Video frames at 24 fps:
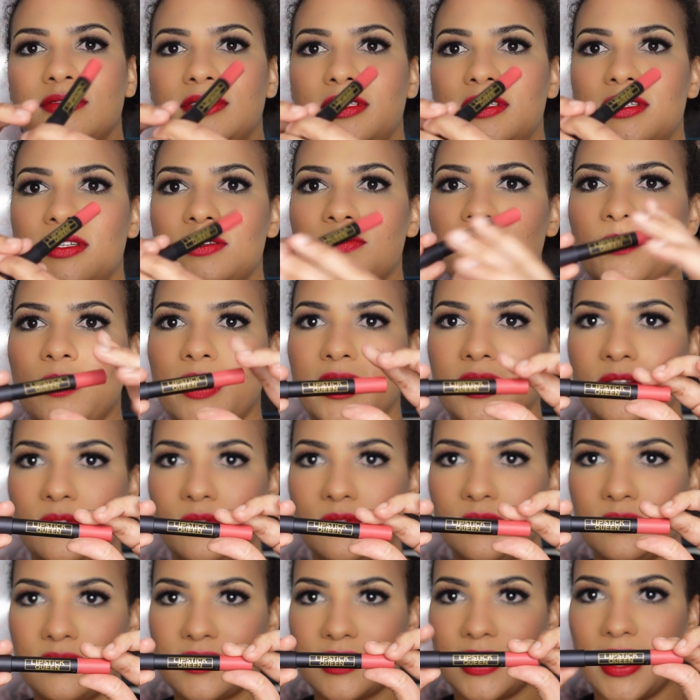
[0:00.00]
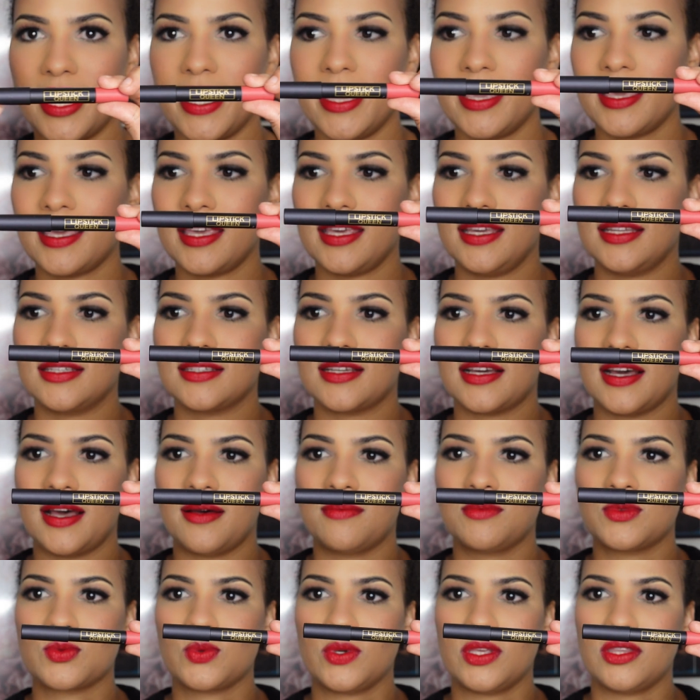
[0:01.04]
This is what it looks like. It
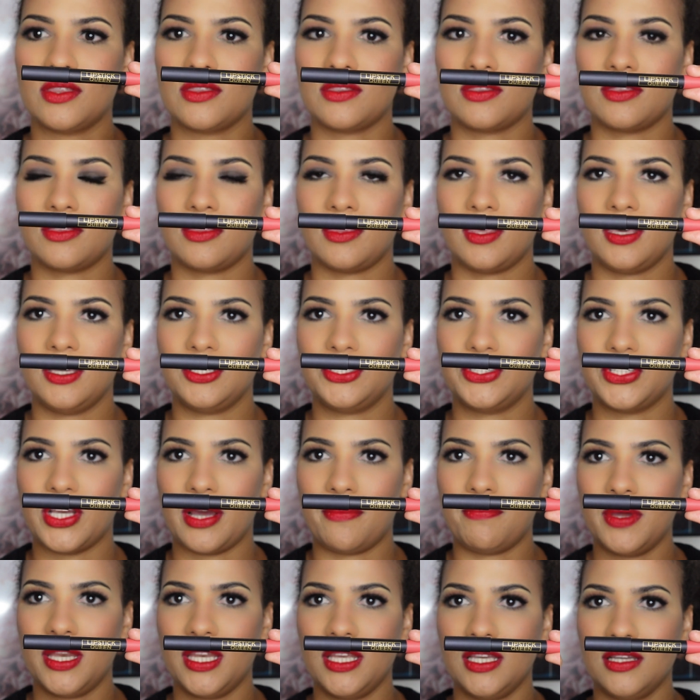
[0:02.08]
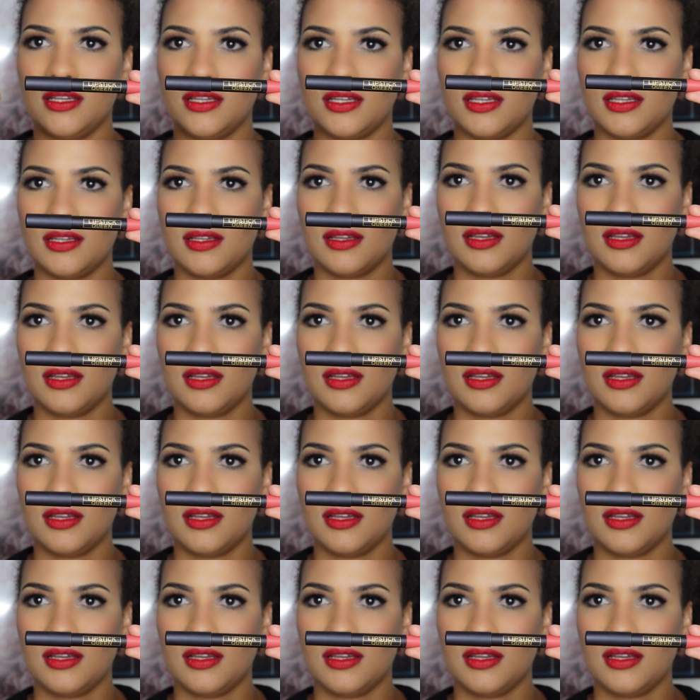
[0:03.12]
comes with a sharpener.